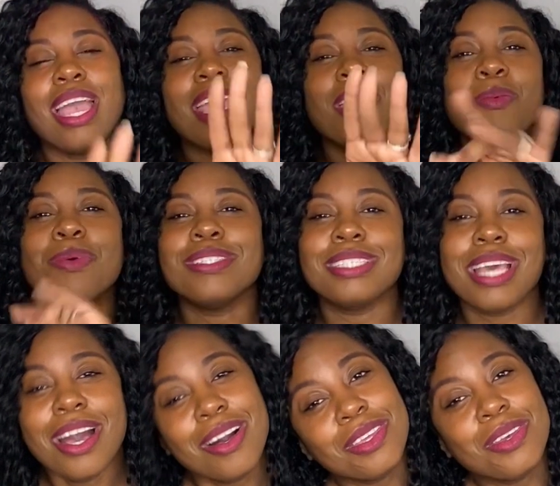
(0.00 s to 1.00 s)
It will
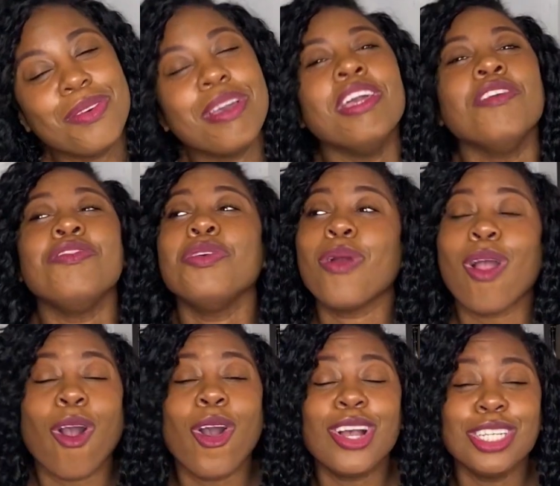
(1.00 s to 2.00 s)
tell you if you
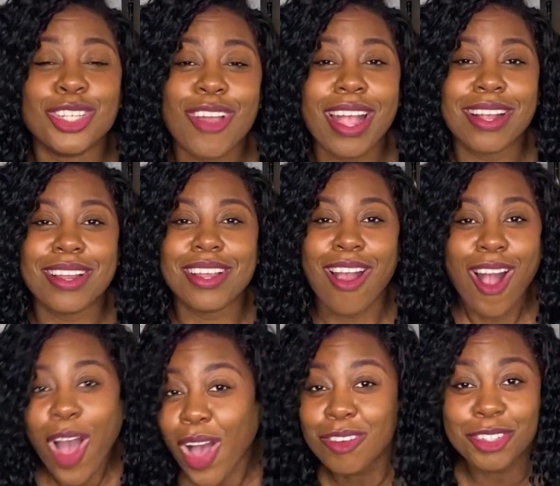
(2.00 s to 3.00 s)
are on track or you're
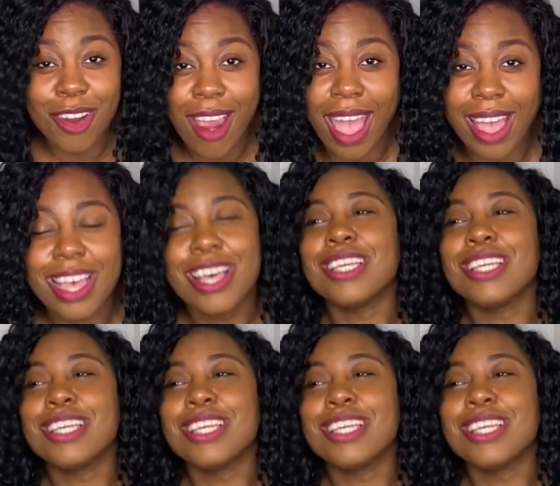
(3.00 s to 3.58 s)
off track.